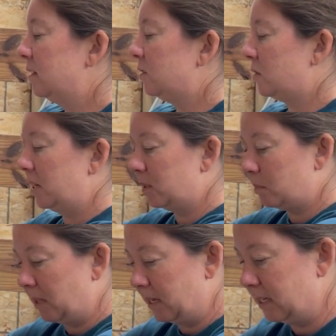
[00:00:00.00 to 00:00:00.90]

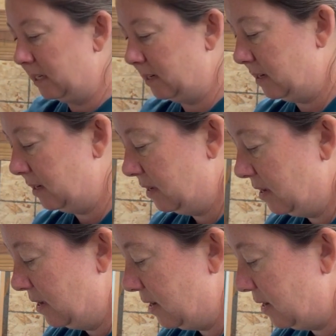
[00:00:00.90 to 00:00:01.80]
transplanted
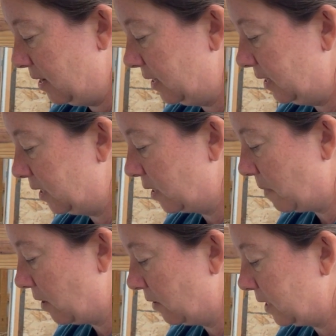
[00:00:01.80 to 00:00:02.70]
in a decent
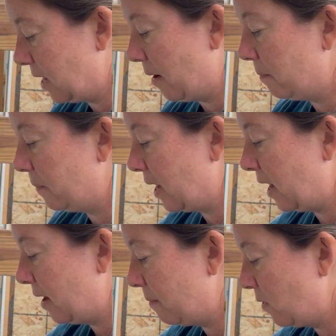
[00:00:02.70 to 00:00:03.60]
amount of time. But I
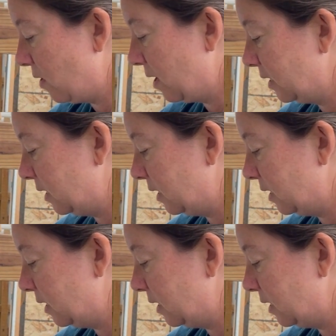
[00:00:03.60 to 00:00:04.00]
am going to